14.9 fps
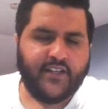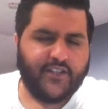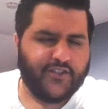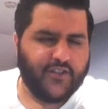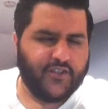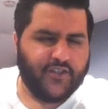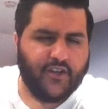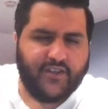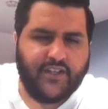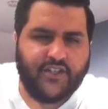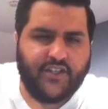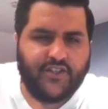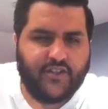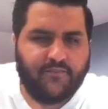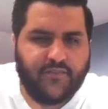So don't need
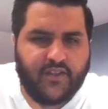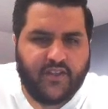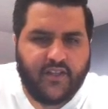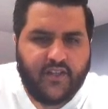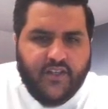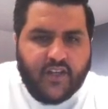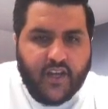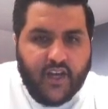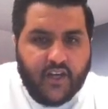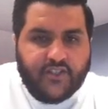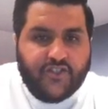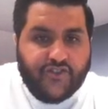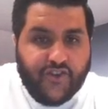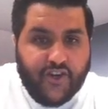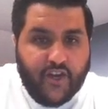to jump the gun
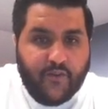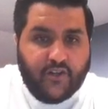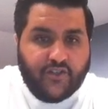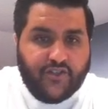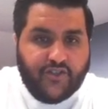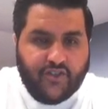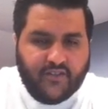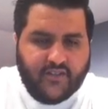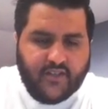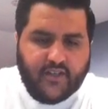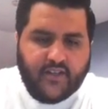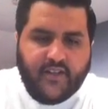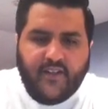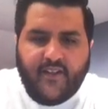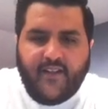straight away on
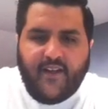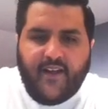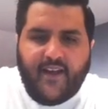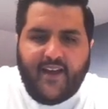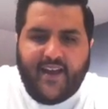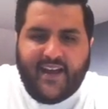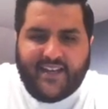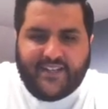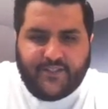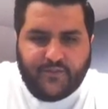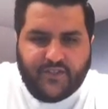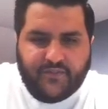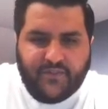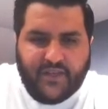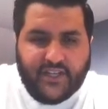Jota as
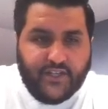we speak.